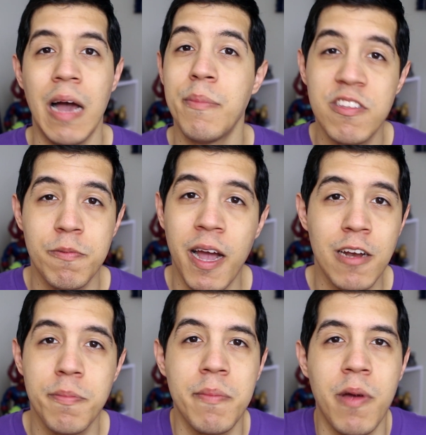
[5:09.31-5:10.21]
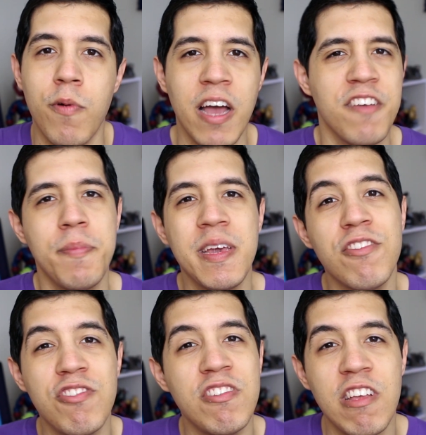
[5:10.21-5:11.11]
I'm inspired by my wife
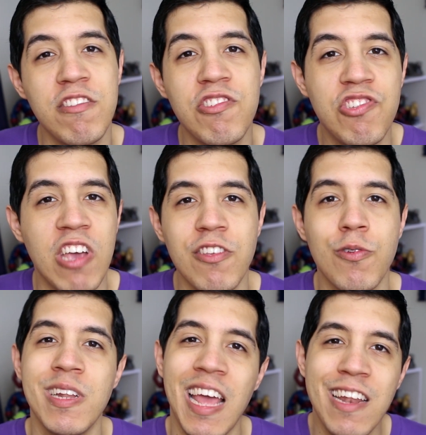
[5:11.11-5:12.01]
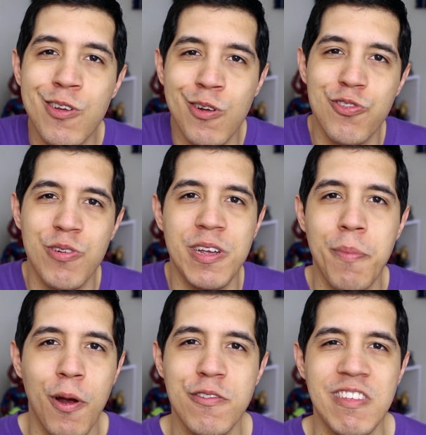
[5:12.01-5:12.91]
because she's such a genuine and
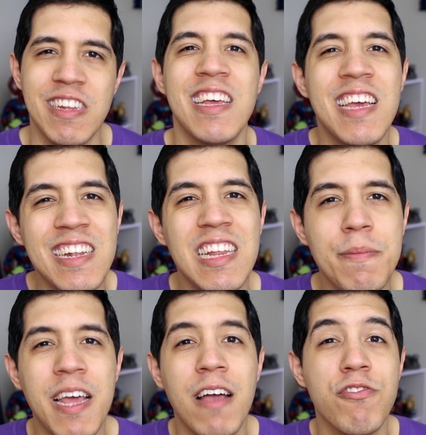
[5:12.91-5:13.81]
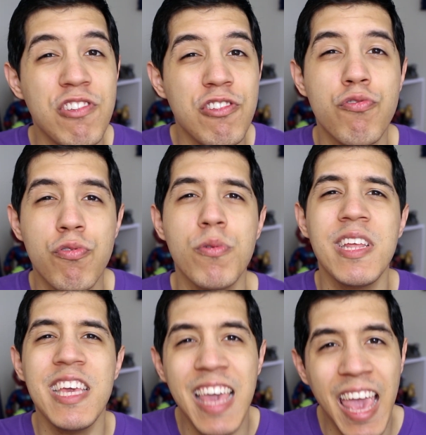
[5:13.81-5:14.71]
nurturing person. Deep down, she
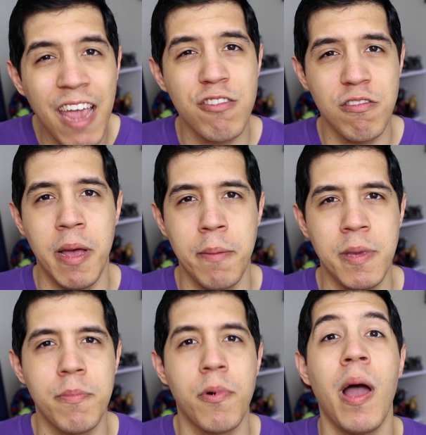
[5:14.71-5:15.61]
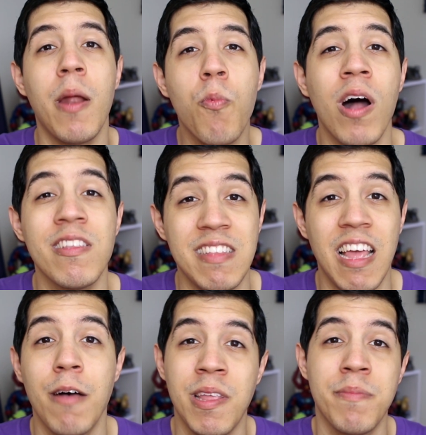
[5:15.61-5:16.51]
truly cares about people and wants
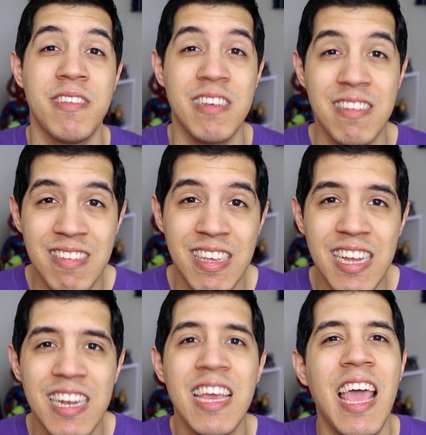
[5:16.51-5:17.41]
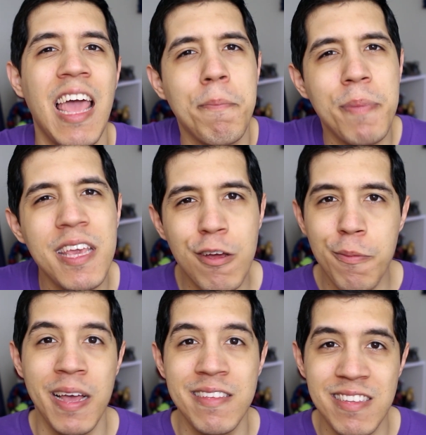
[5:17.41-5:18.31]
to help them succeed and be
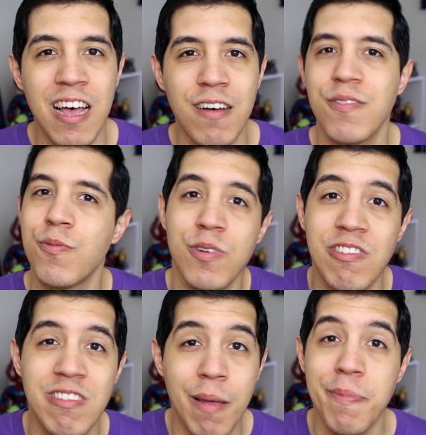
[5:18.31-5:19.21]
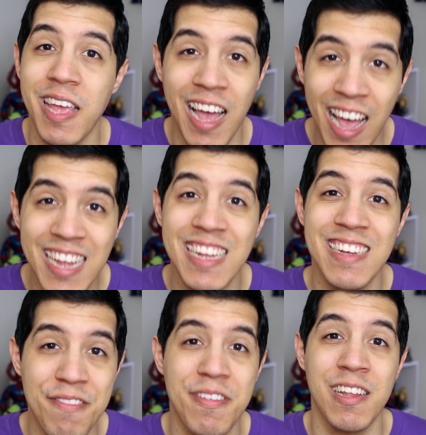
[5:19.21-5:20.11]
their best selves, which is something I
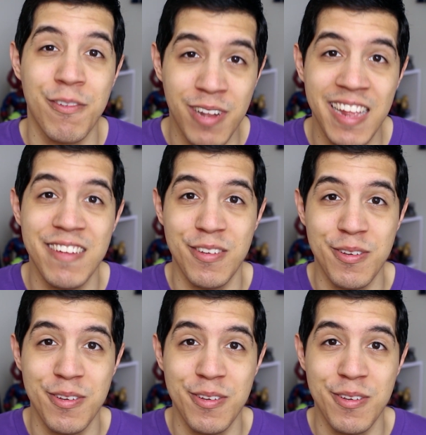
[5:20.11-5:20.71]
can definitely relate